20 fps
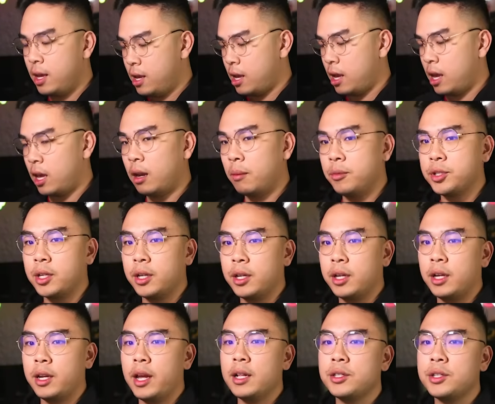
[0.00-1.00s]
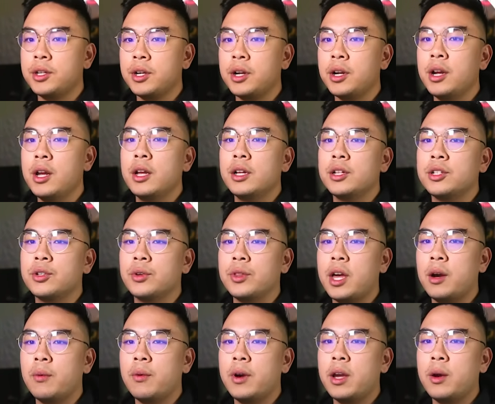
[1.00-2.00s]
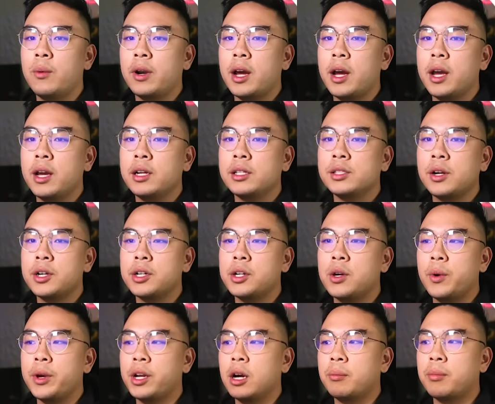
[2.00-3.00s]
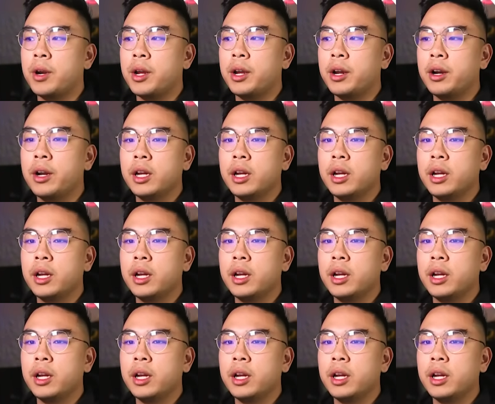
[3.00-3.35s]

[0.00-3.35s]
And I'm just going to hit enter. So that way, when I start going up right here,